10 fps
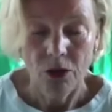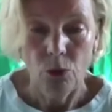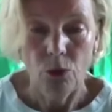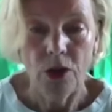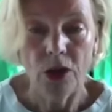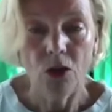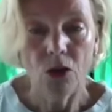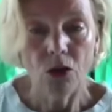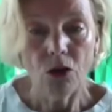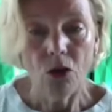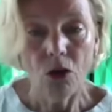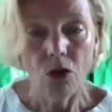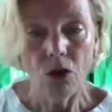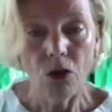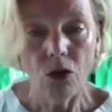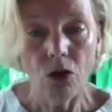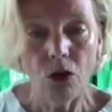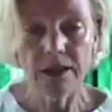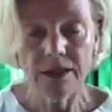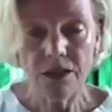We are holding
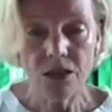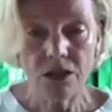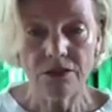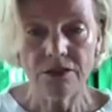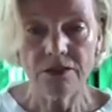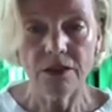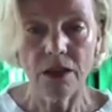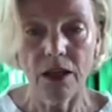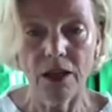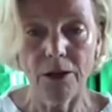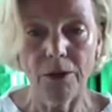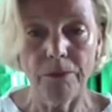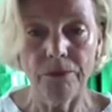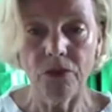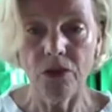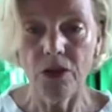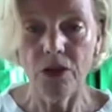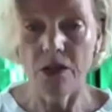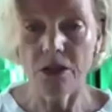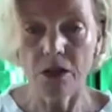this
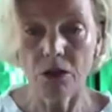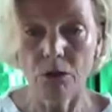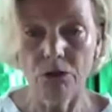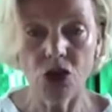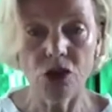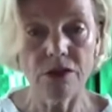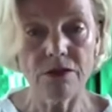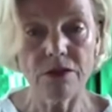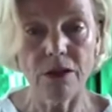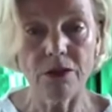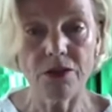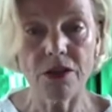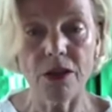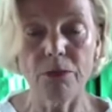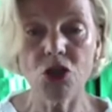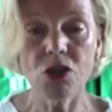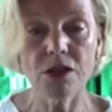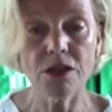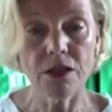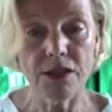these convictions, these
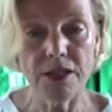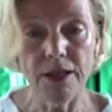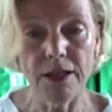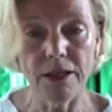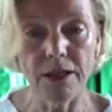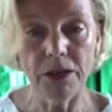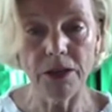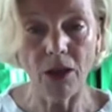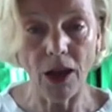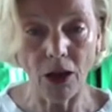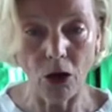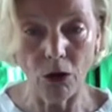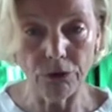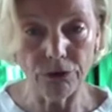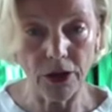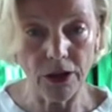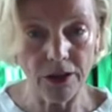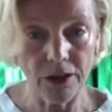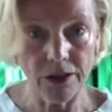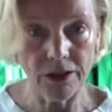images, these limiting of
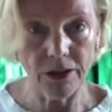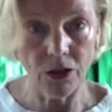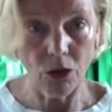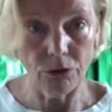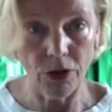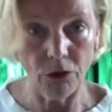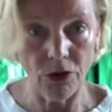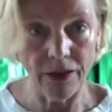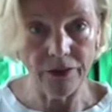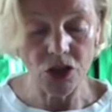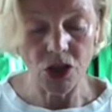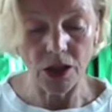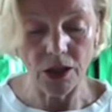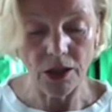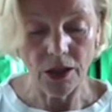our energy